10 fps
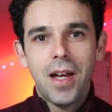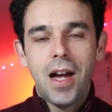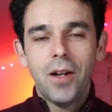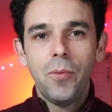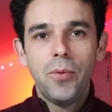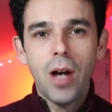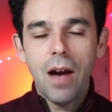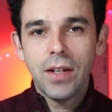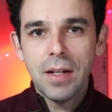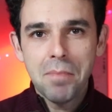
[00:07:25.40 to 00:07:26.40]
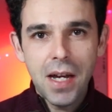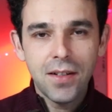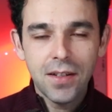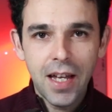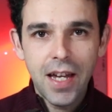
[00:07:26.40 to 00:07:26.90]
I hope you have an
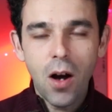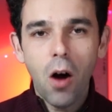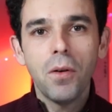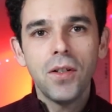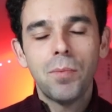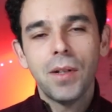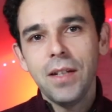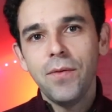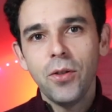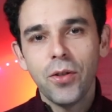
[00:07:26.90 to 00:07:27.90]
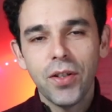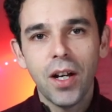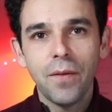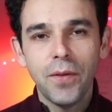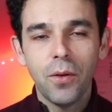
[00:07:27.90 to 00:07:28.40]
amazing day. Always believe in
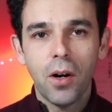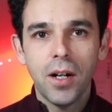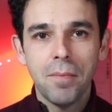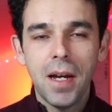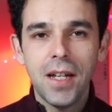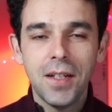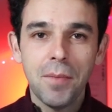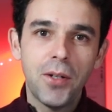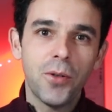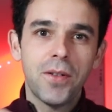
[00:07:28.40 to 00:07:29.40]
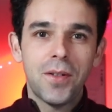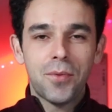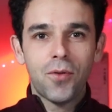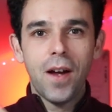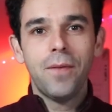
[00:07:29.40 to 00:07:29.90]
yourself. You are amazing. Make sure to
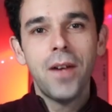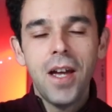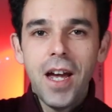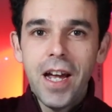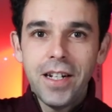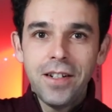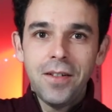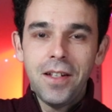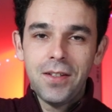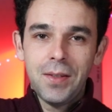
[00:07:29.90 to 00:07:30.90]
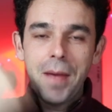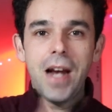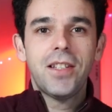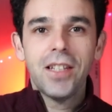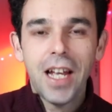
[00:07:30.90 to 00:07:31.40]
subscribe and
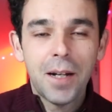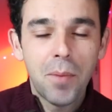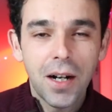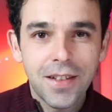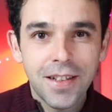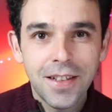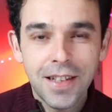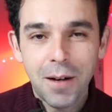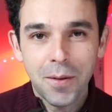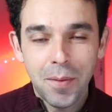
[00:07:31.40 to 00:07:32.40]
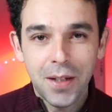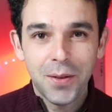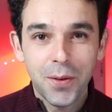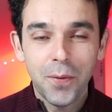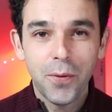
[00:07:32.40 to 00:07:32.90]
smash the like button. That would be
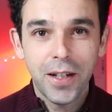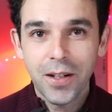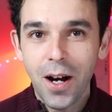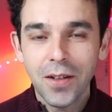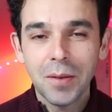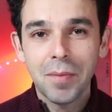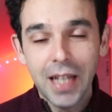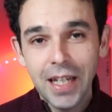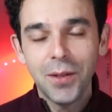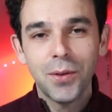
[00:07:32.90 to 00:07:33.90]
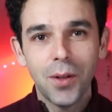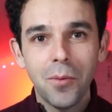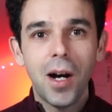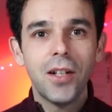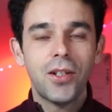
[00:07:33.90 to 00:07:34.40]
so freaking awesome. Thank you
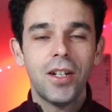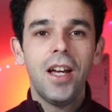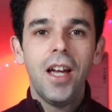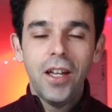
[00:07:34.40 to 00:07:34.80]
so much.